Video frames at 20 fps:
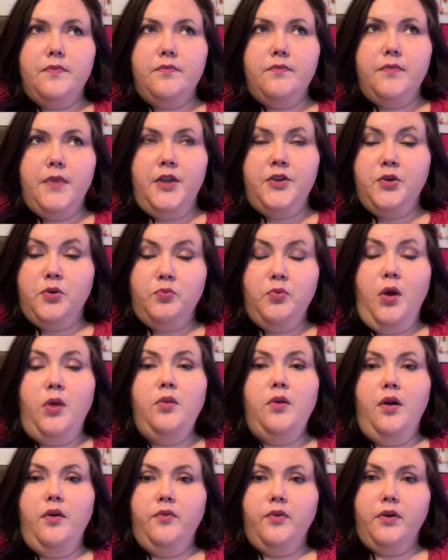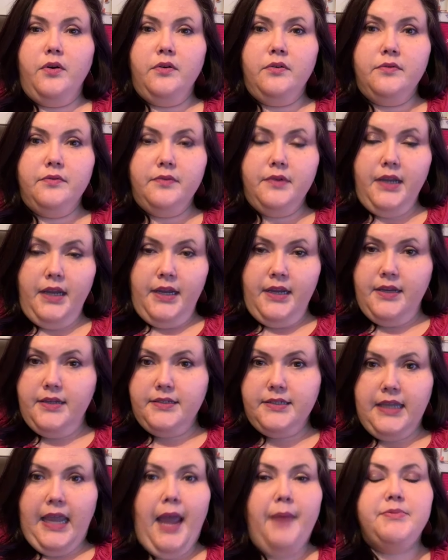and your rollover
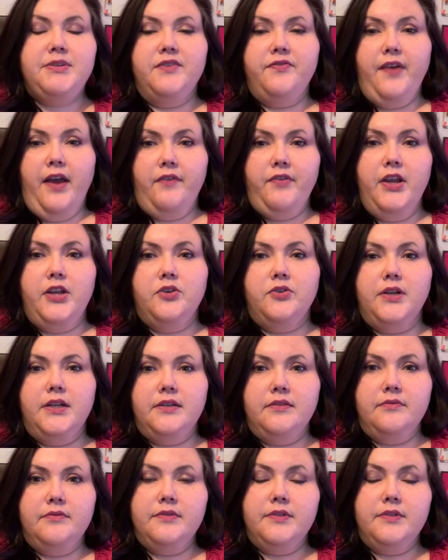is capped at 500.